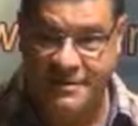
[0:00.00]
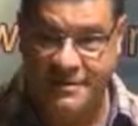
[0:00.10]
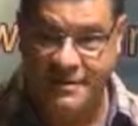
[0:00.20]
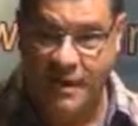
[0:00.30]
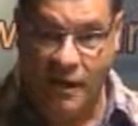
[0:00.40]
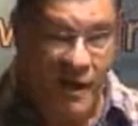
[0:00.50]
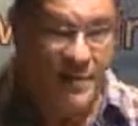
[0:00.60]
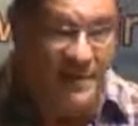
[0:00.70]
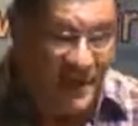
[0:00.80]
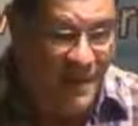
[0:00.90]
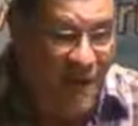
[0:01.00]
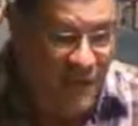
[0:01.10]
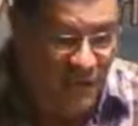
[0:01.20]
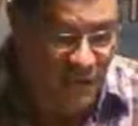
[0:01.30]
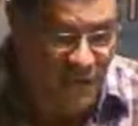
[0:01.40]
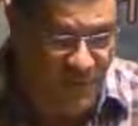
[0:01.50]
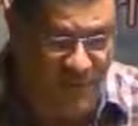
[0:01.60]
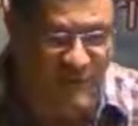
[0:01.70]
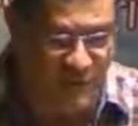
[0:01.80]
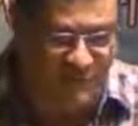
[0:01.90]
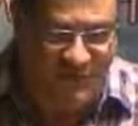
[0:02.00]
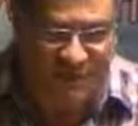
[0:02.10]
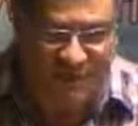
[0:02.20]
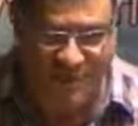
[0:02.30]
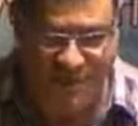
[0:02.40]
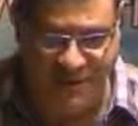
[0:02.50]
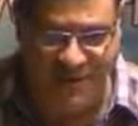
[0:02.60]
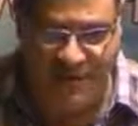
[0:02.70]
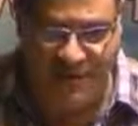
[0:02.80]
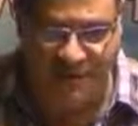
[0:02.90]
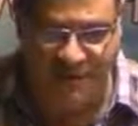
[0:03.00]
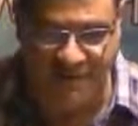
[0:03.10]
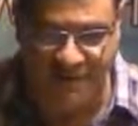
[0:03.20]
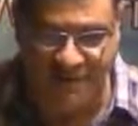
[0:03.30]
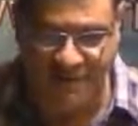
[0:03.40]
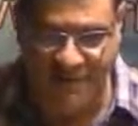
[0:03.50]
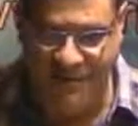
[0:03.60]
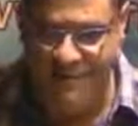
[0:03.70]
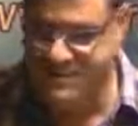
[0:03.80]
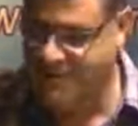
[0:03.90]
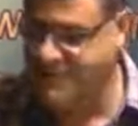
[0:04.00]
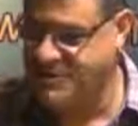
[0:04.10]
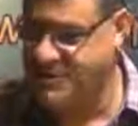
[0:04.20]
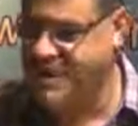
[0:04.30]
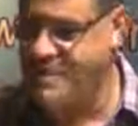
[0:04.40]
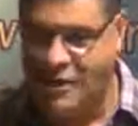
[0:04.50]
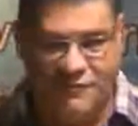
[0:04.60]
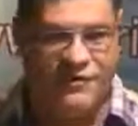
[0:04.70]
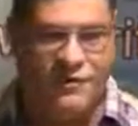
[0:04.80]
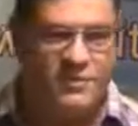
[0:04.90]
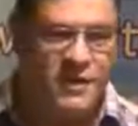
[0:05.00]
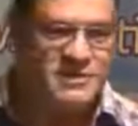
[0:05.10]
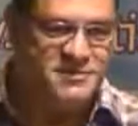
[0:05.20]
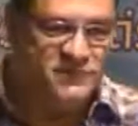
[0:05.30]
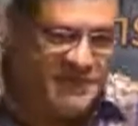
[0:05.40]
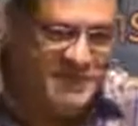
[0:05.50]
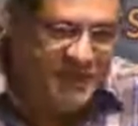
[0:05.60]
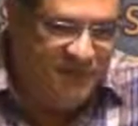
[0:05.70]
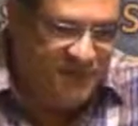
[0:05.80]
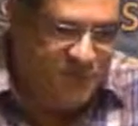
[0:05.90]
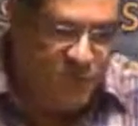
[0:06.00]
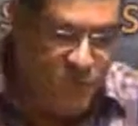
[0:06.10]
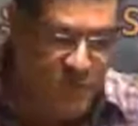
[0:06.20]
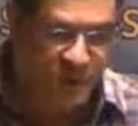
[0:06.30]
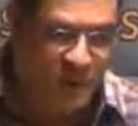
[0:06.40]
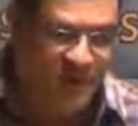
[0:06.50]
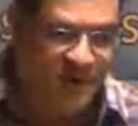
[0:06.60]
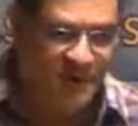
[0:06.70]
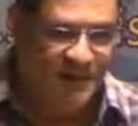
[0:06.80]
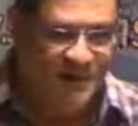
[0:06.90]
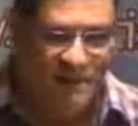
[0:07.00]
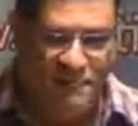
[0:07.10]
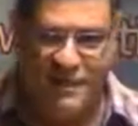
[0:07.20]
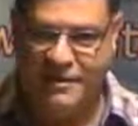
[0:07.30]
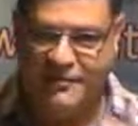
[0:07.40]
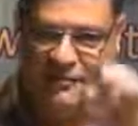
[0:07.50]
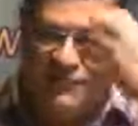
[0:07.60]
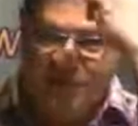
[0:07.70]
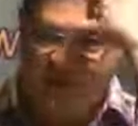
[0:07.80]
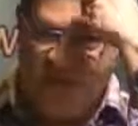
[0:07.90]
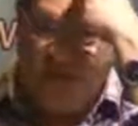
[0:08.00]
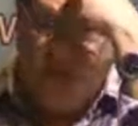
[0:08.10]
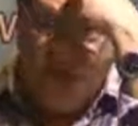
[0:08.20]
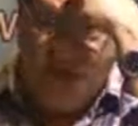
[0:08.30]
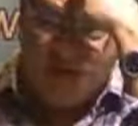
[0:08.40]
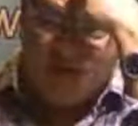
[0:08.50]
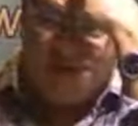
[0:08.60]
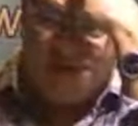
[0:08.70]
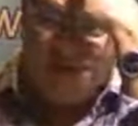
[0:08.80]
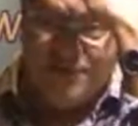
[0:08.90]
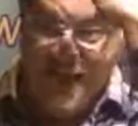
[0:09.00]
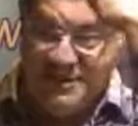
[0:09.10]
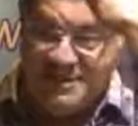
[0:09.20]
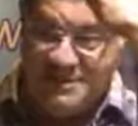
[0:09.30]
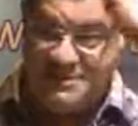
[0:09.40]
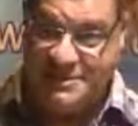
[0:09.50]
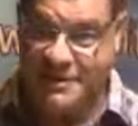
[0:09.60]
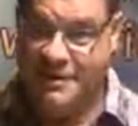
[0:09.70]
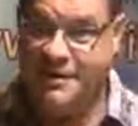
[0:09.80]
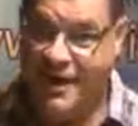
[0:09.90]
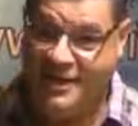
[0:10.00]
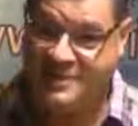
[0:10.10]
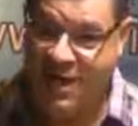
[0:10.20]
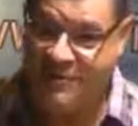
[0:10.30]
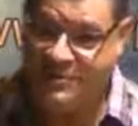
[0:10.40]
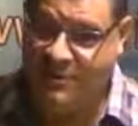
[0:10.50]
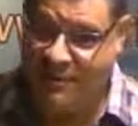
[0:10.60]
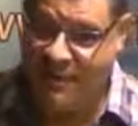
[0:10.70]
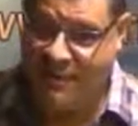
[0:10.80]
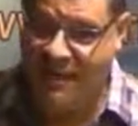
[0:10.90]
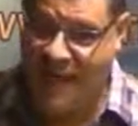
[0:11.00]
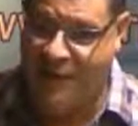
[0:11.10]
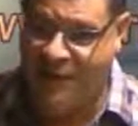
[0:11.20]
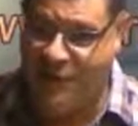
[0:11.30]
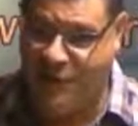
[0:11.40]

Okay, but it came out of you because you're a divine spirit as well. Your son came out of you because it's physically from your womb. But from your conscience, your essence, it is also coming out of you,